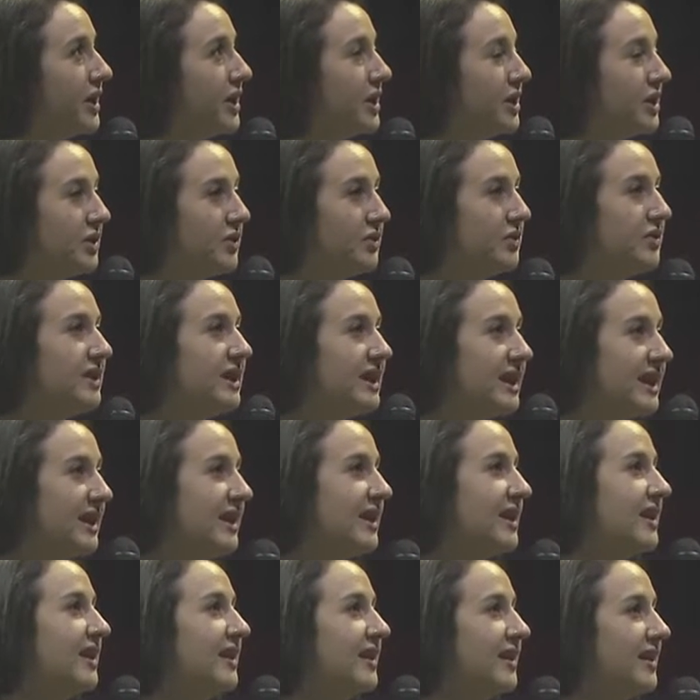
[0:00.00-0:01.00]

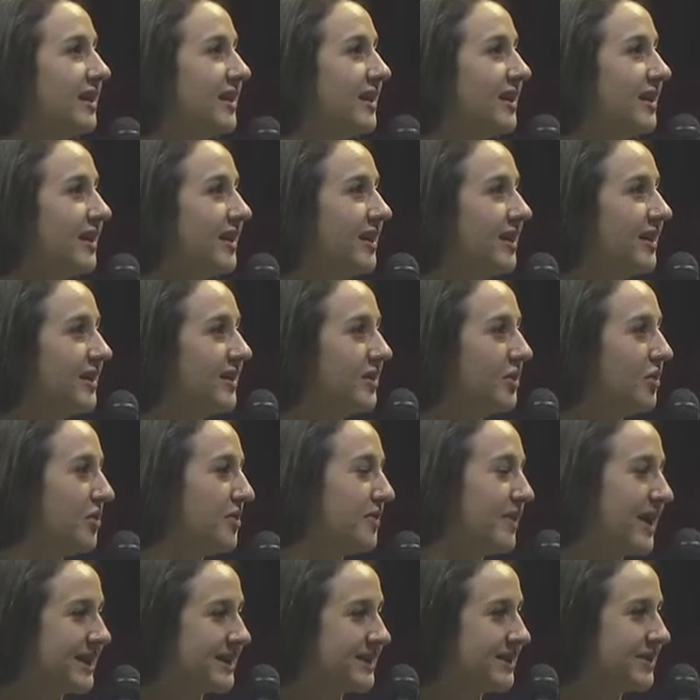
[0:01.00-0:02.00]
unique your
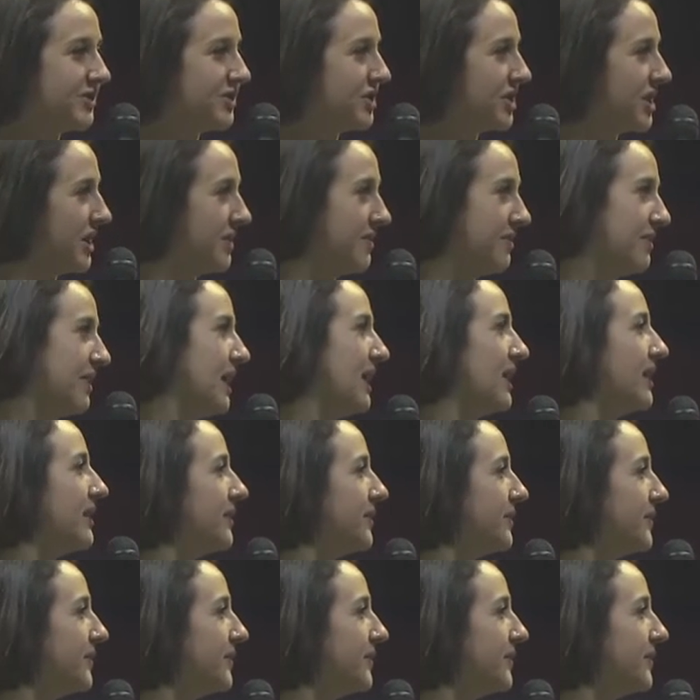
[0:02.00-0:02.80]
message can be.